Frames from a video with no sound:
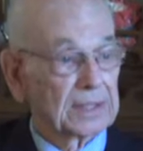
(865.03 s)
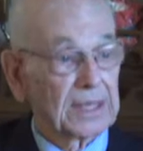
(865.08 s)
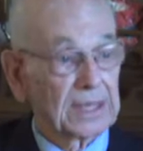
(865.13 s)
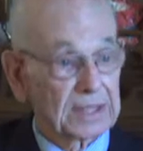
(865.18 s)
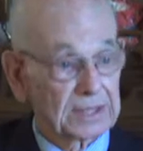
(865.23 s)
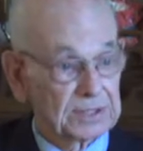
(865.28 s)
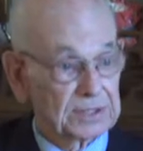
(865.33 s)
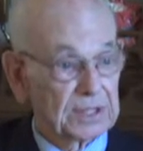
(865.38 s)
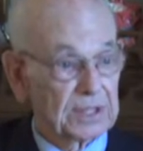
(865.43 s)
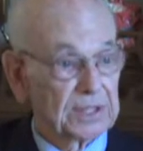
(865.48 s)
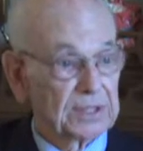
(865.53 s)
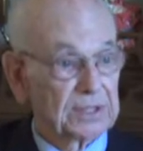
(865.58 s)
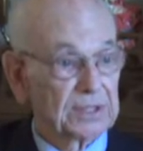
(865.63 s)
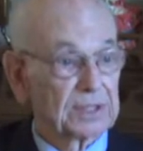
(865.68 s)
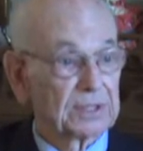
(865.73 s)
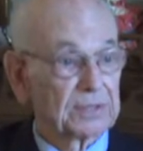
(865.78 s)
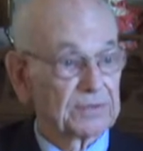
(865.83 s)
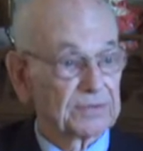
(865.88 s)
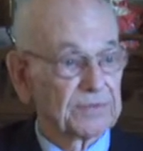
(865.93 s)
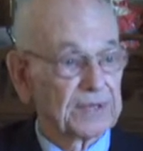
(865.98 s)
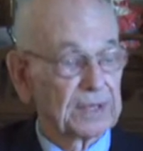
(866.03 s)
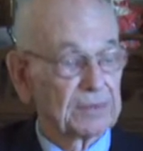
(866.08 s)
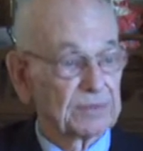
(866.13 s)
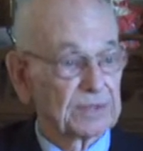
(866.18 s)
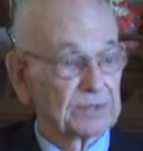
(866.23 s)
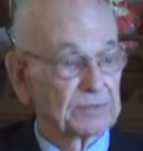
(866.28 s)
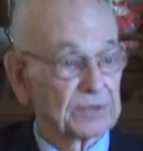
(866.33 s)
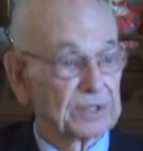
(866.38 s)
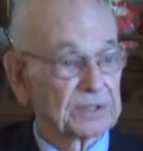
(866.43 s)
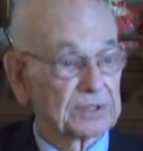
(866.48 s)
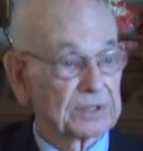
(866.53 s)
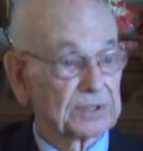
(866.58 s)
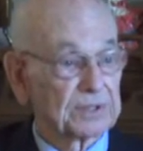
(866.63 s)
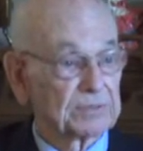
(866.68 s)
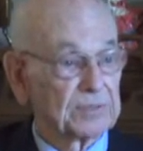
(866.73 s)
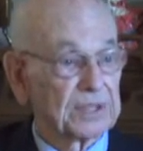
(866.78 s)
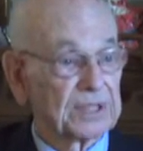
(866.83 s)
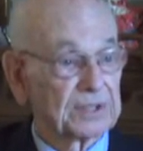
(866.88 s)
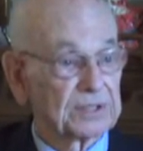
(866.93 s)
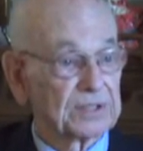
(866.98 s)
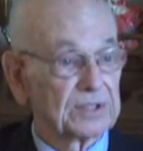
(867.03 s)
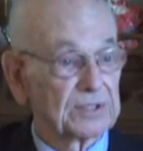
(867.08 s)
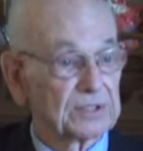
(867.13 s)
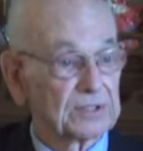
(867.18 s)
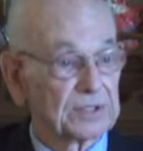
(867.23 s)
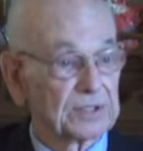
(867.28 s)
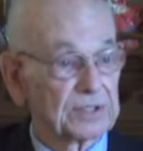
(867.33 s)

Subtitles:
like I say, the other family went to the Methodist